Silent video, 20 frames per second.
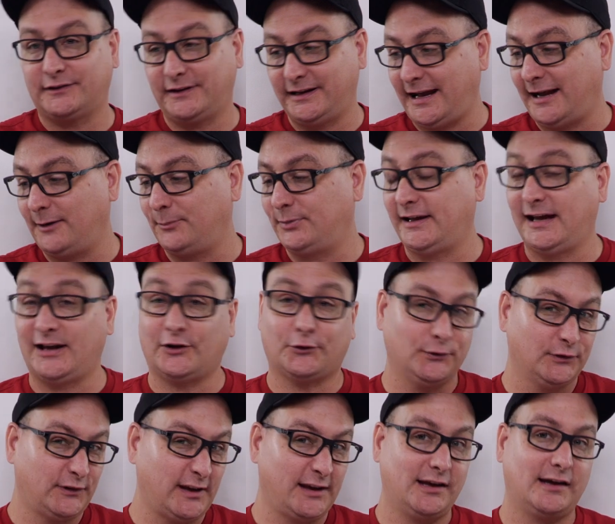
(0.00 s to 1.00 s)
the A B S
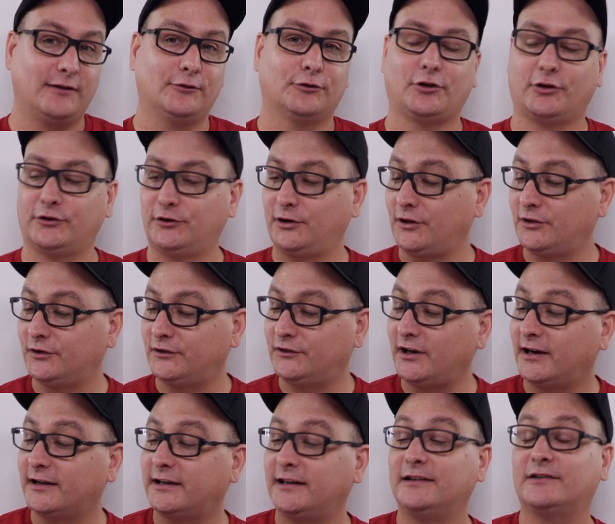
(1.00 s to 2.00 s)
ones that you get with all the other
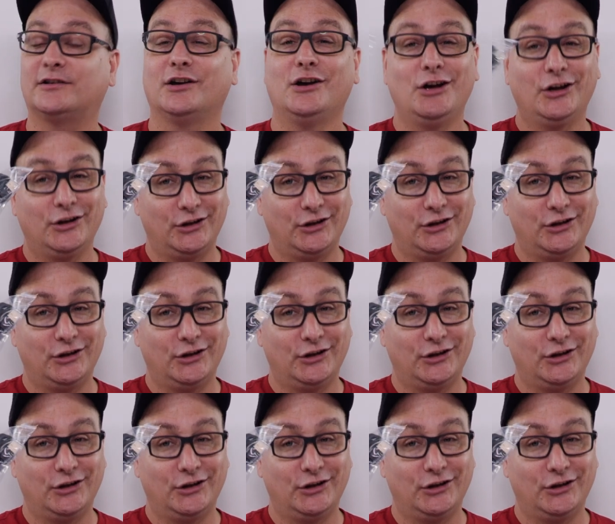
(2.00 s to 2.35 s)
Duckies.